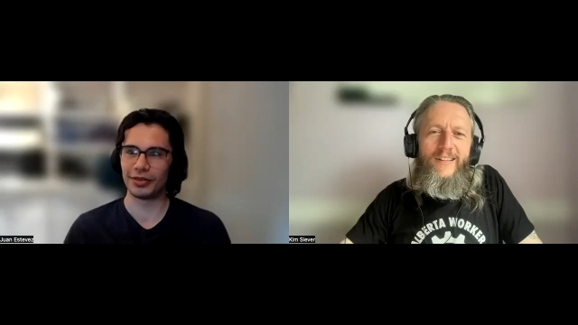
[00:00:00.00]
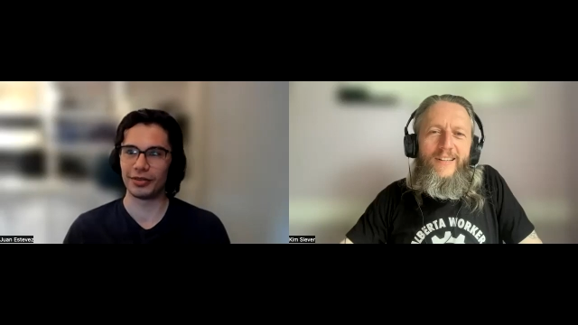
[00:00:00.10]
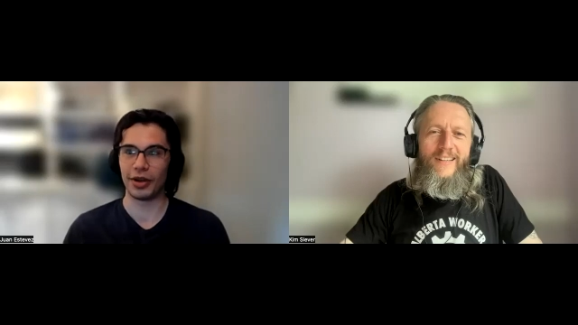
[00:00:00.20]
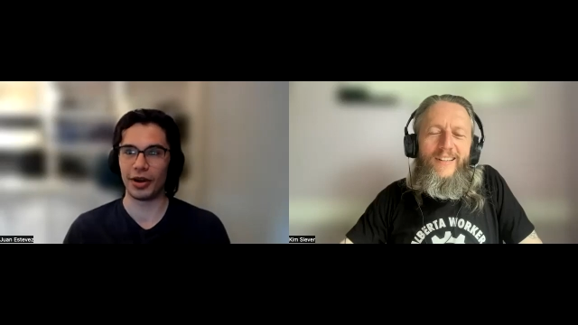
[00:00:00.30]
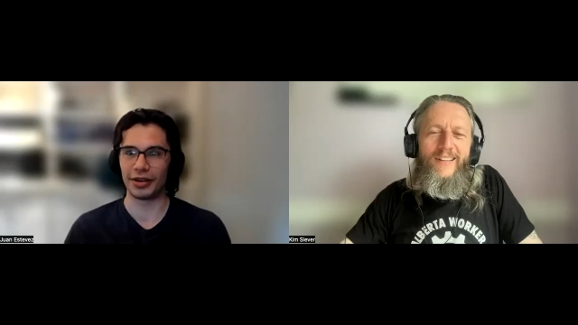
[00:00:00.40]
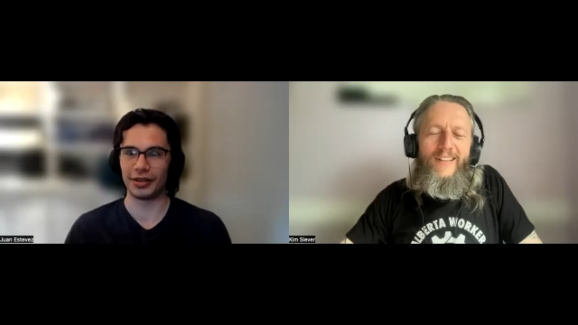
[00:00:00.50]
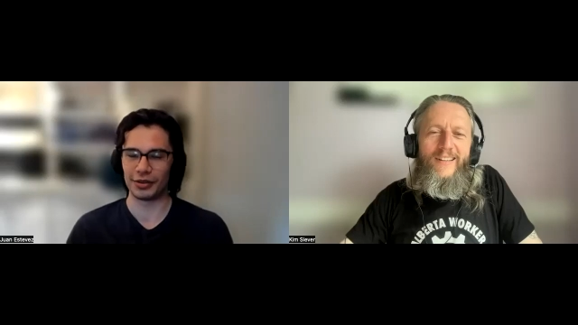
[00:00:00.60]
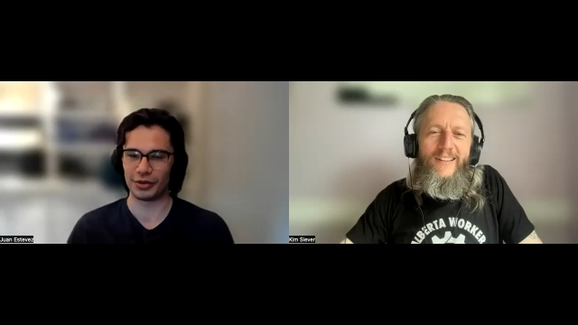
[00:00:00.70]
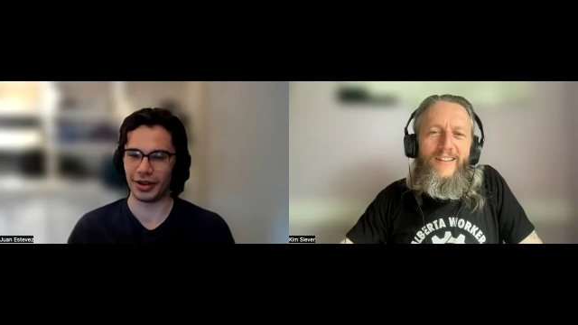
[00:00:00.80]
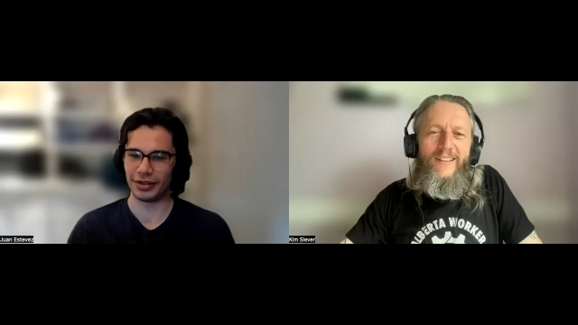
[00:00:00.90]
Speaker 1: starting the
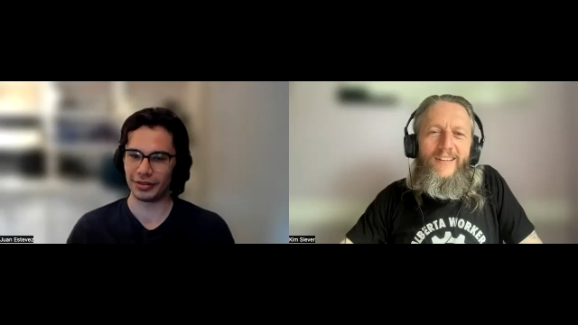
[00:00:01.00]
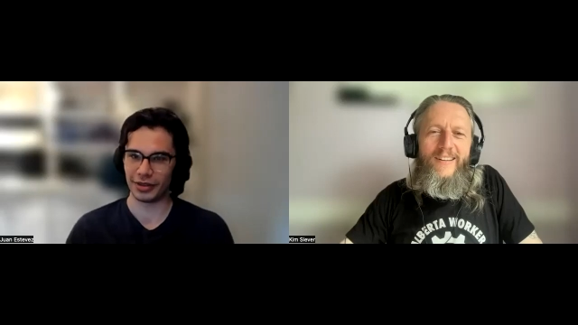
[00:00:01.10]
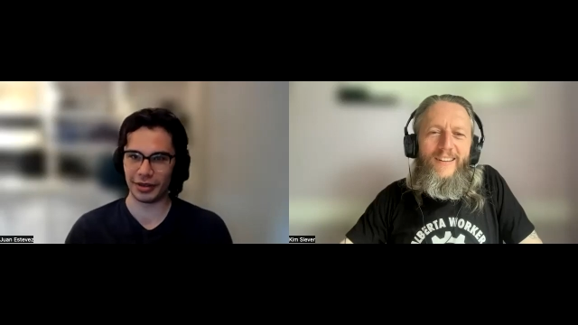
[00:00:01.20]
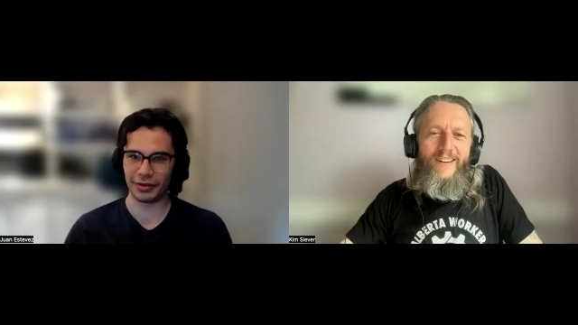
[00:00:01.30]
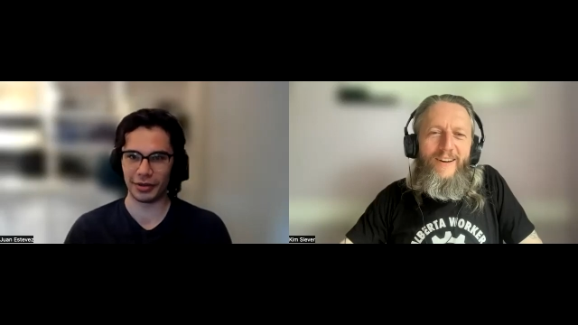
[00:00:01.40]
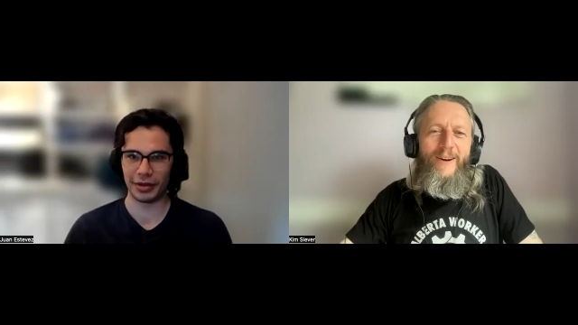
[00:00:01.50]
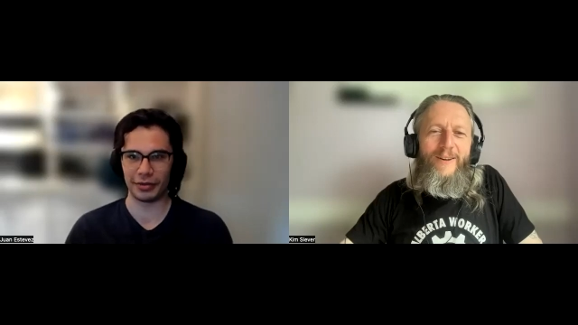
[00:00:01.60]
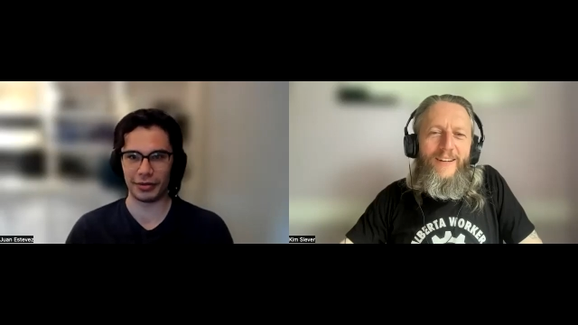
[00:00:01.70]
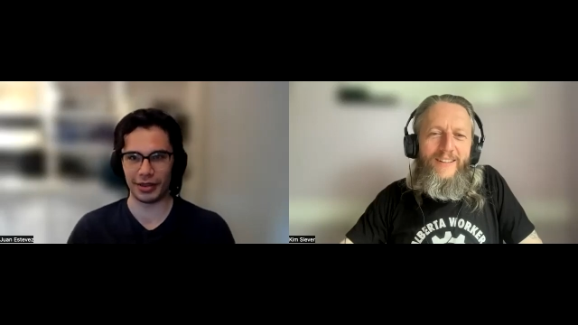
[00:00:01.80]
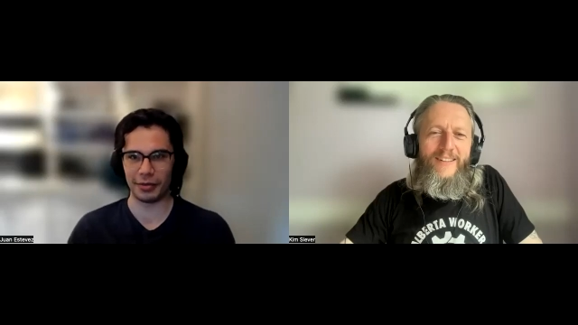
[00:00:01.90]
trends. Like they were they oh, were
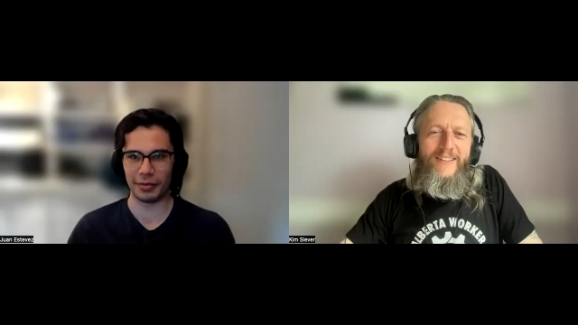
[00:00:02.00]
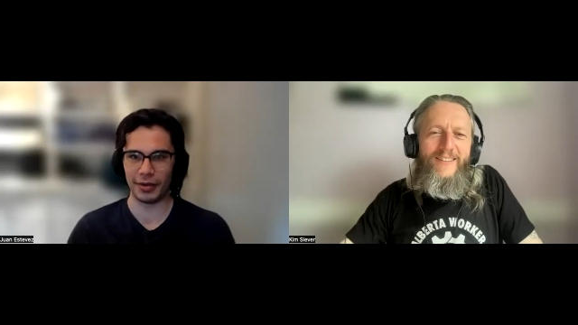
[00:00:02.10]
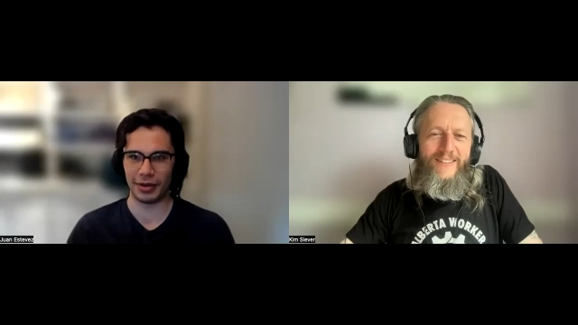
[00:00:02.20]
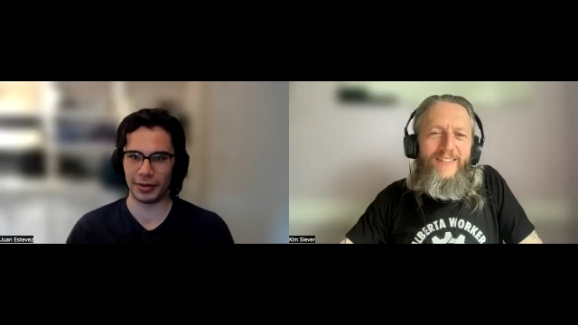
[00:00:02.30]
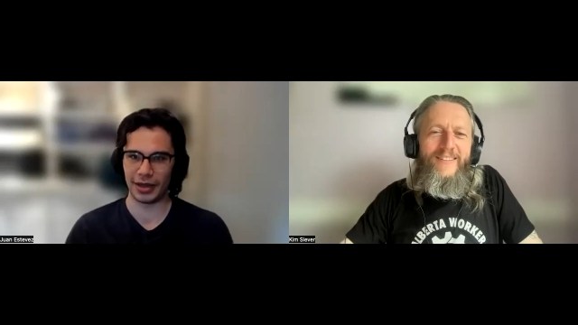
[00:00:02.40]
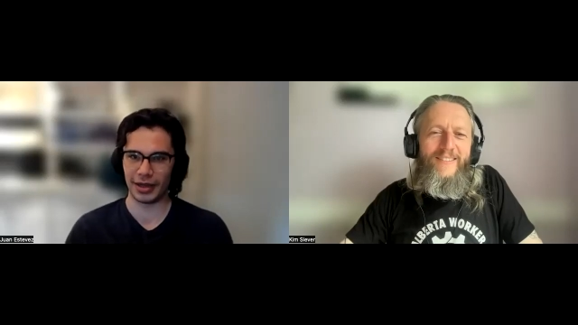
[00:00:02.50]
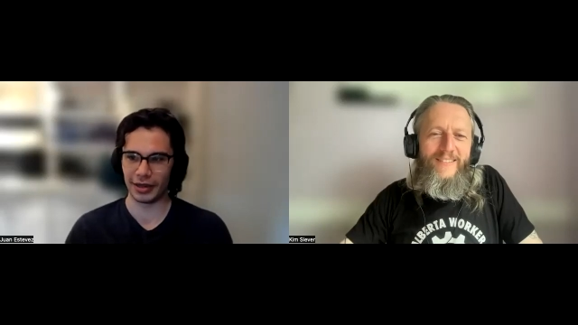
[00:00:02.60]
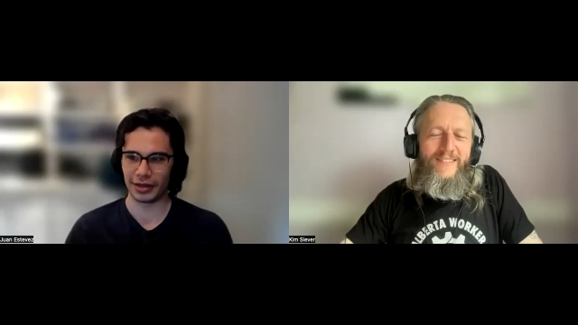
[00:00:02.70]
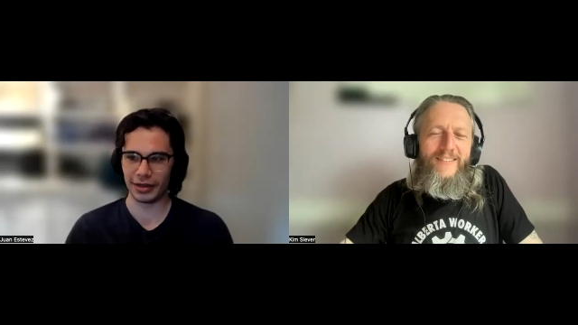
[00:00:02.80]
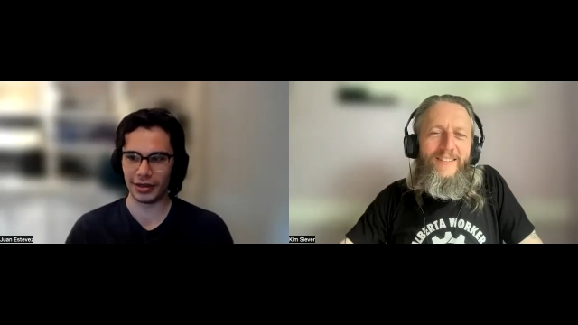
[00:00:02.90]
okay. right at the, at the,
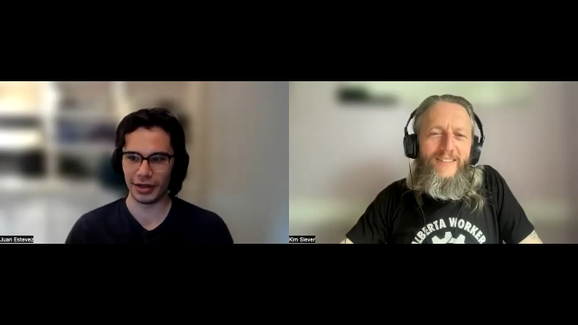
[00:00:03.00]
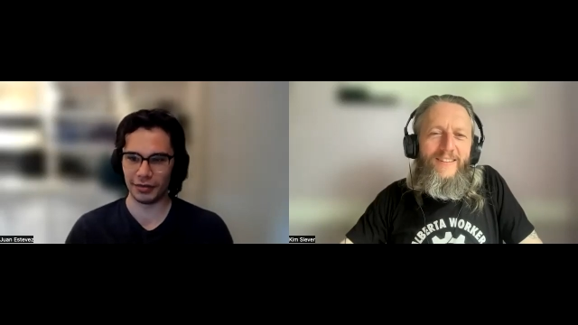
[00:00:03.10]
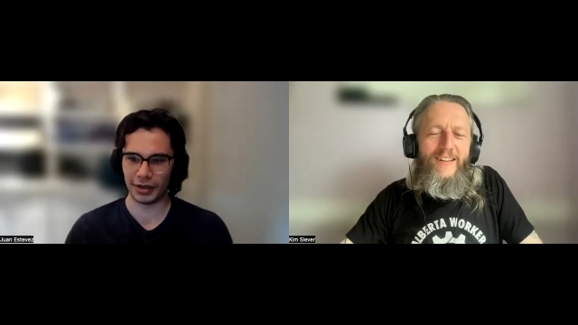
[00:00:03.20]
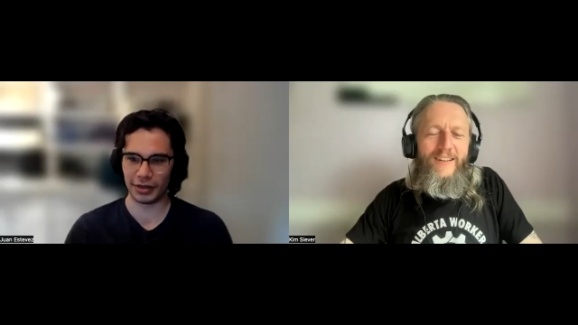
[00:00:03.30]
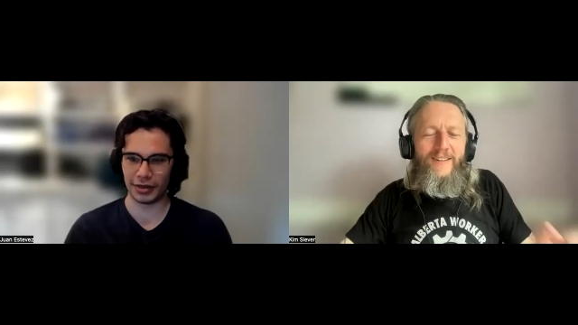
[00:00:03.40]
beginning of like yeah.